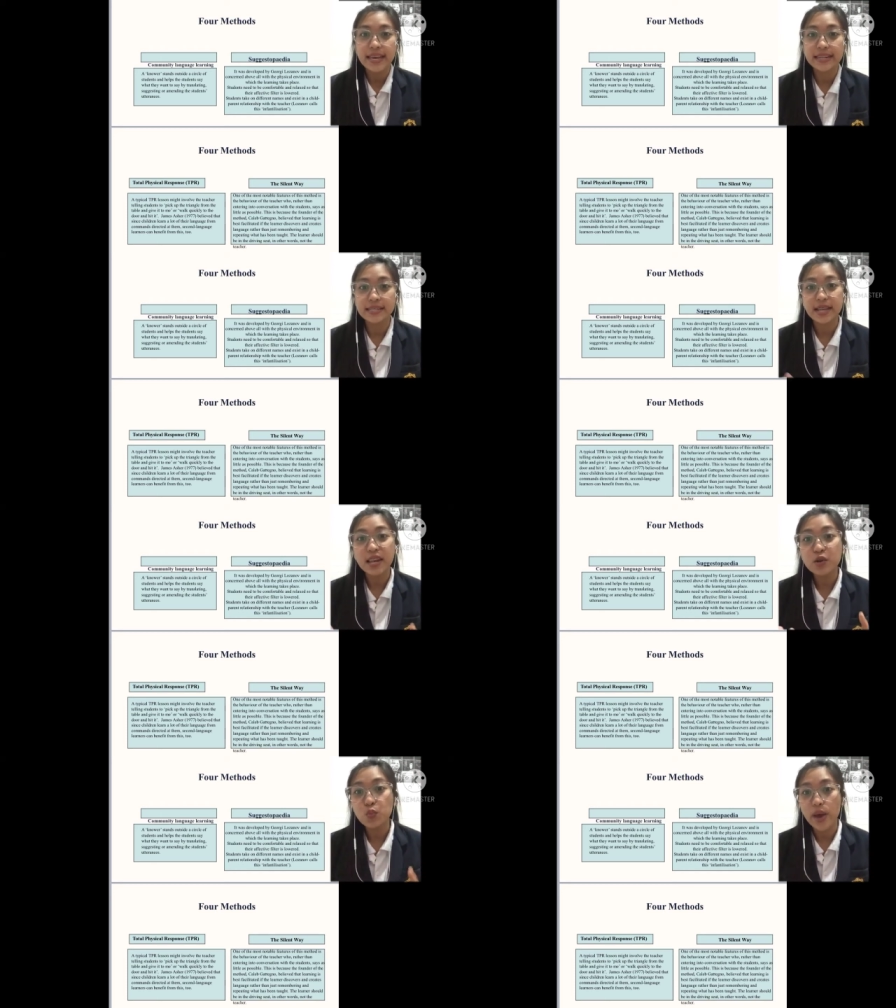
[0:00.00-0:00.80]
In the
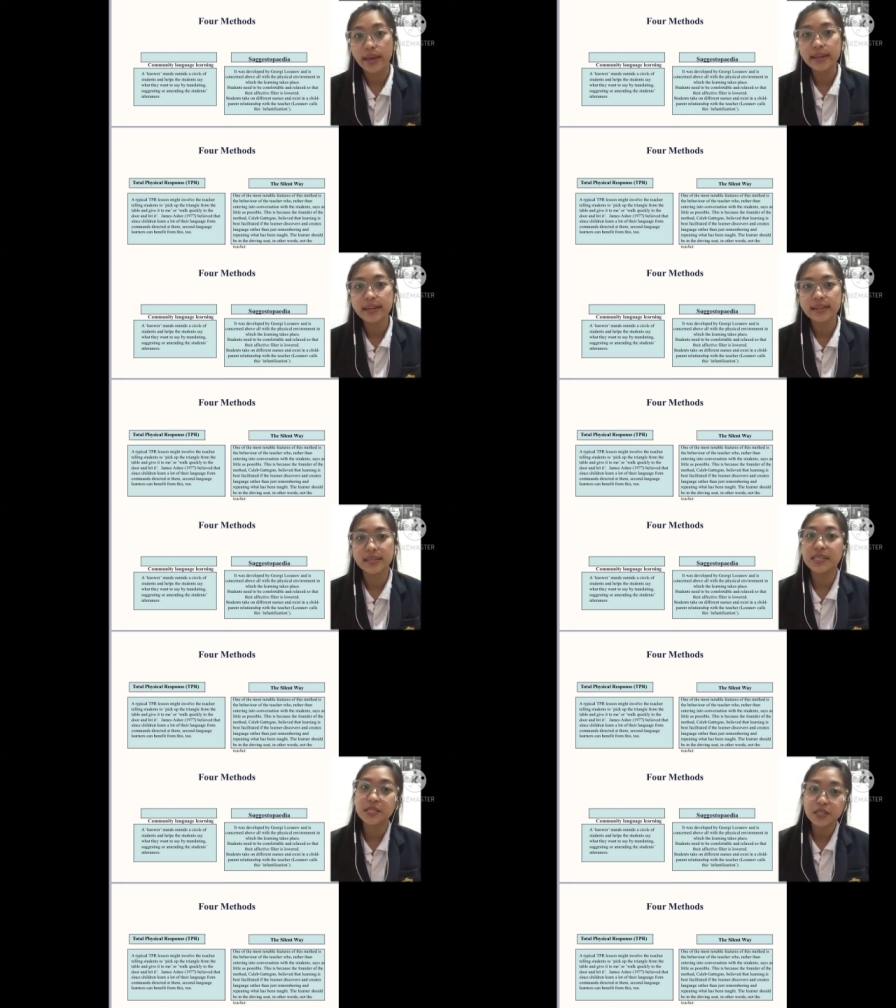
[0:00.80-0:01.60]
silent way, the
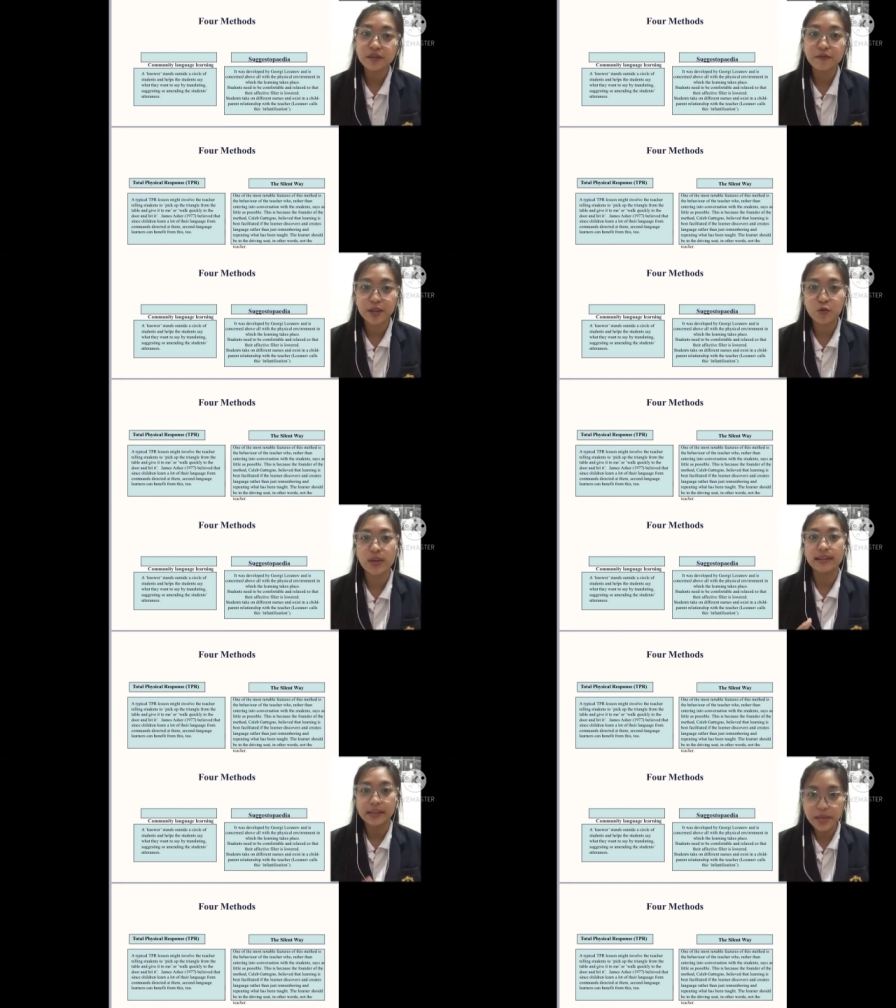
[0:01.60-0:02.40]
teacher
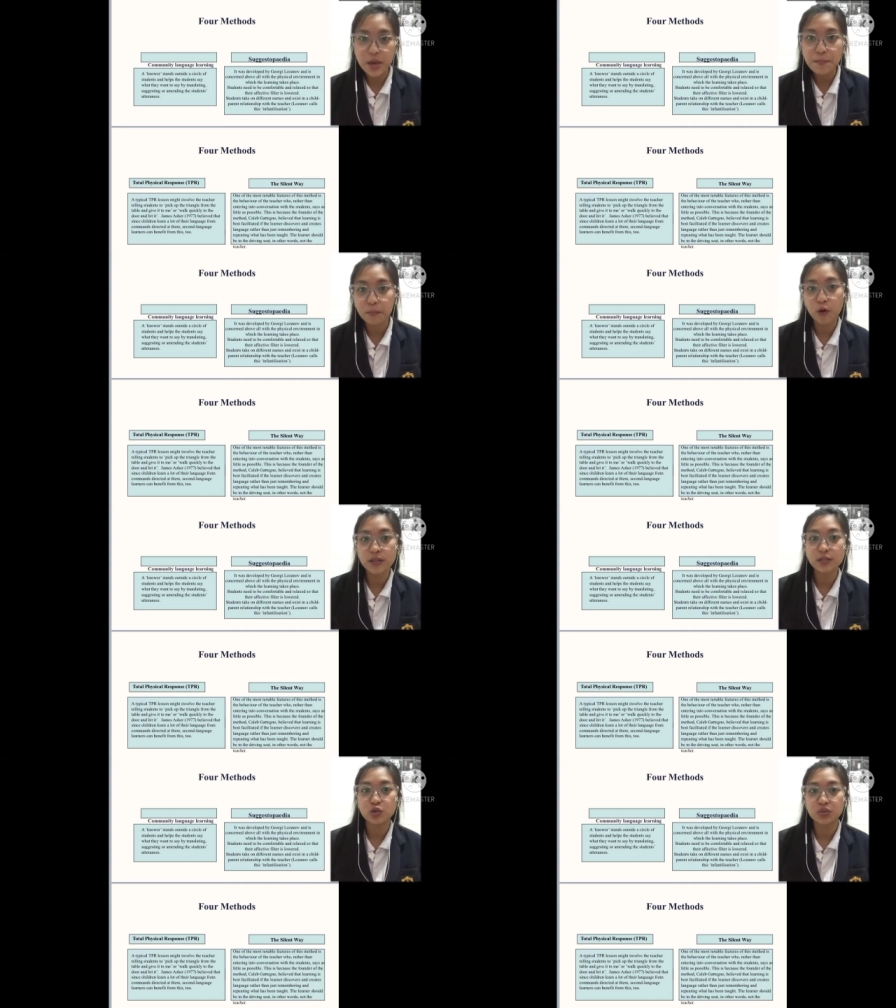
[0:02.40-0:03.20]
frequently
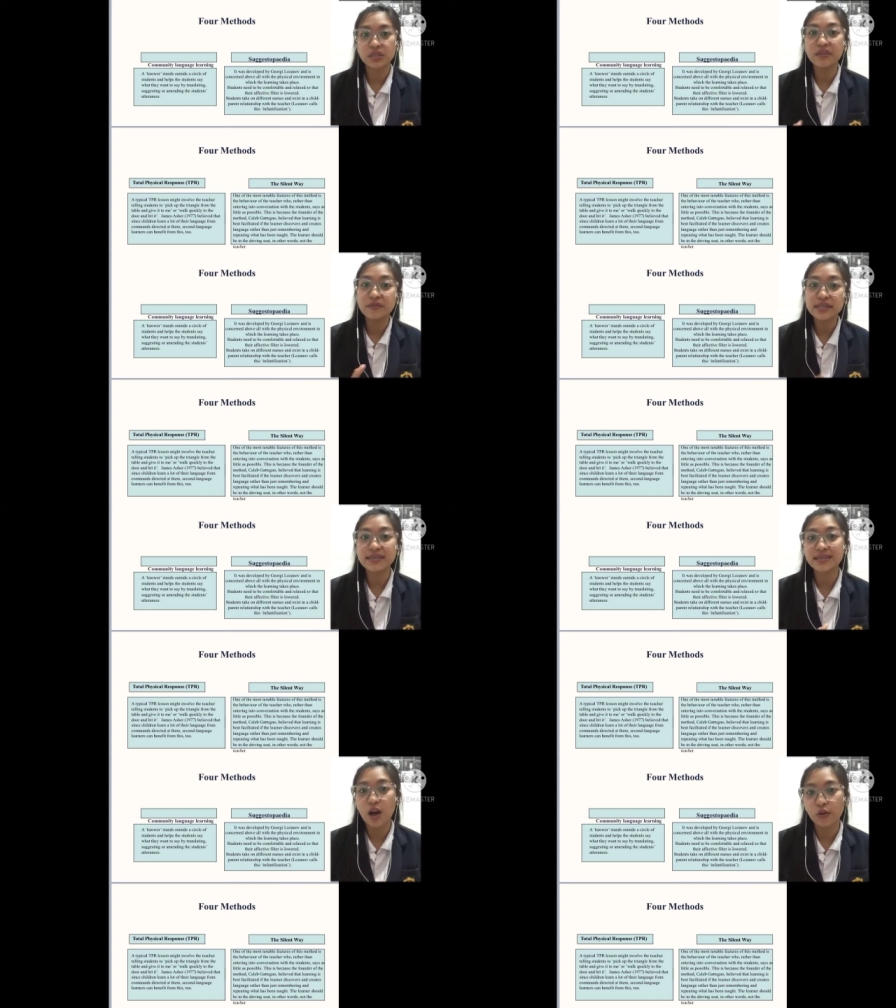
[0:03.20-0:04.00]
points to different
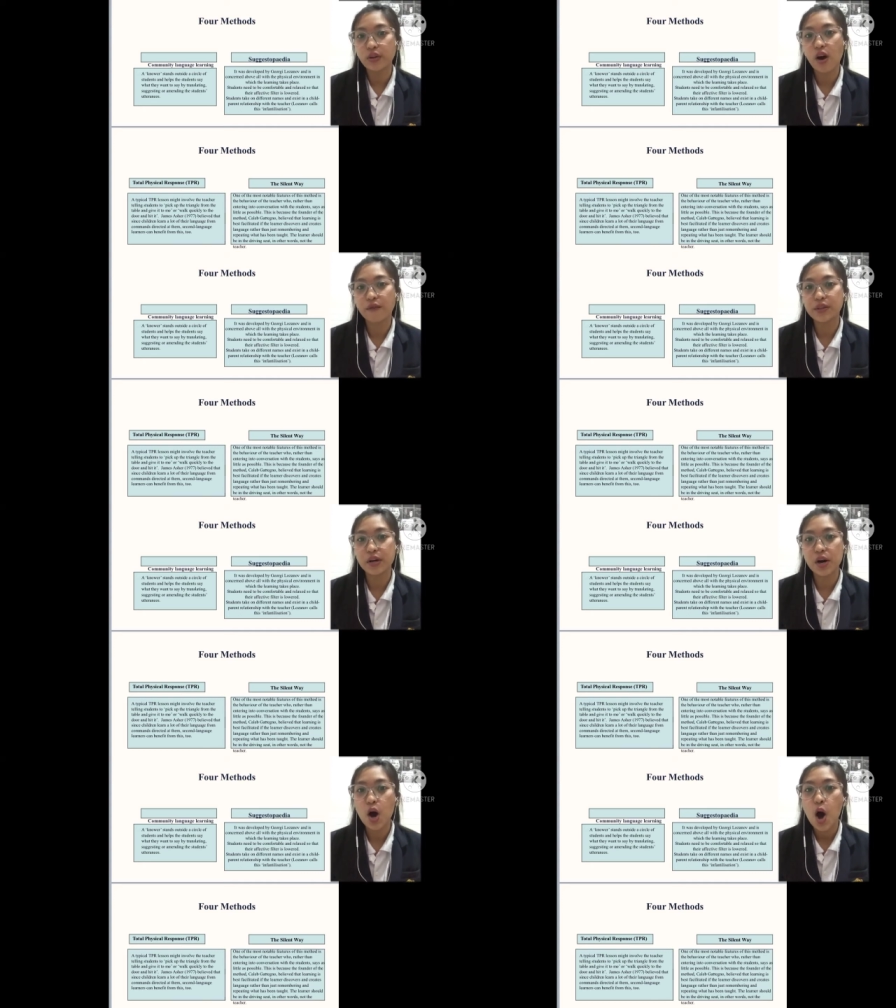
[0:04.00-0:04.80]
sounds of the